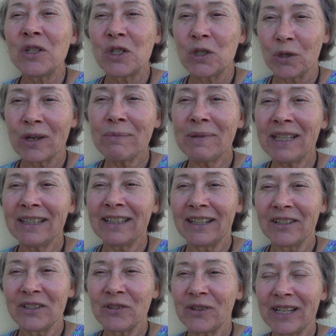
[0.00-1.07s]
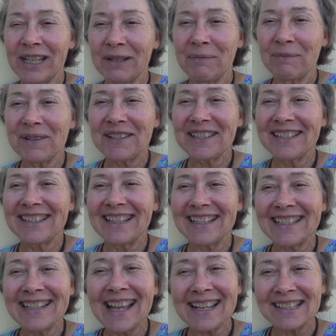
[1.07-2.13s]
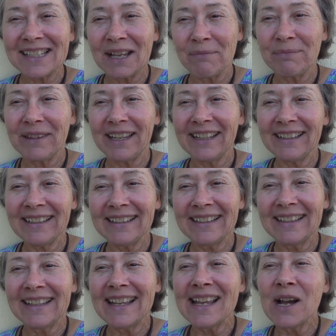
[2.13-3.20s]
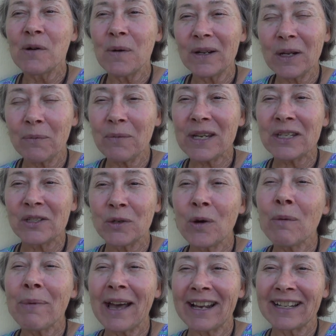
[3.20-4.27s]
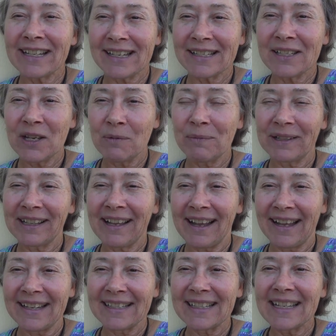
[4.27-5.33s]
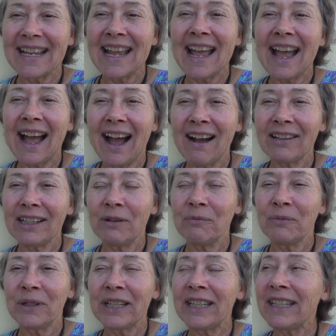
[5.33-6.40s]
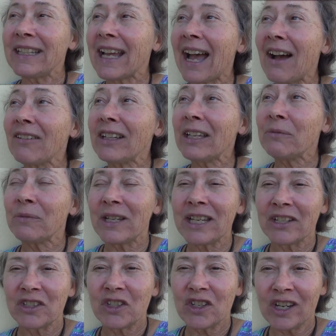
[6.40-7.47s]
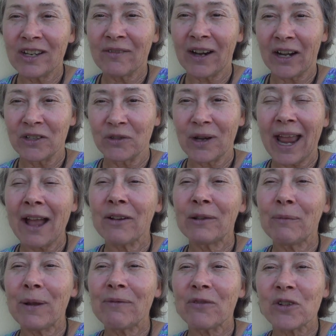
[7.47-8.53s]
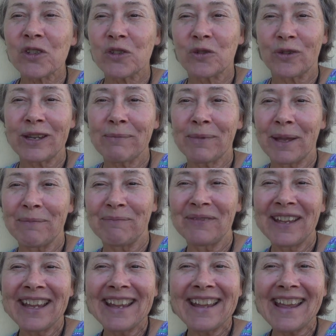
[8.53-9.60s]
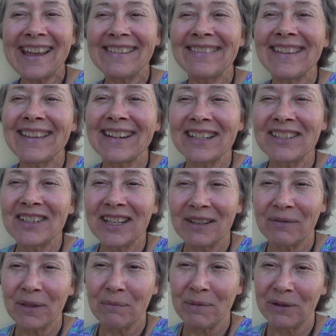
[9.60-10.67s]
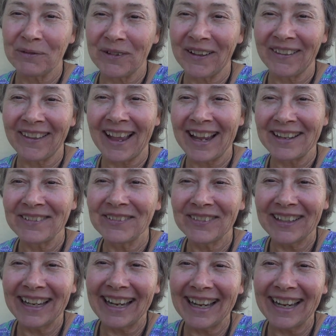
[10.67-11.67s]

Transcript: dreaming their dreams. Isn't that something? What can we do about it as humankind? How can we how can we achieve our how can we first dream them and then achieve them in real life?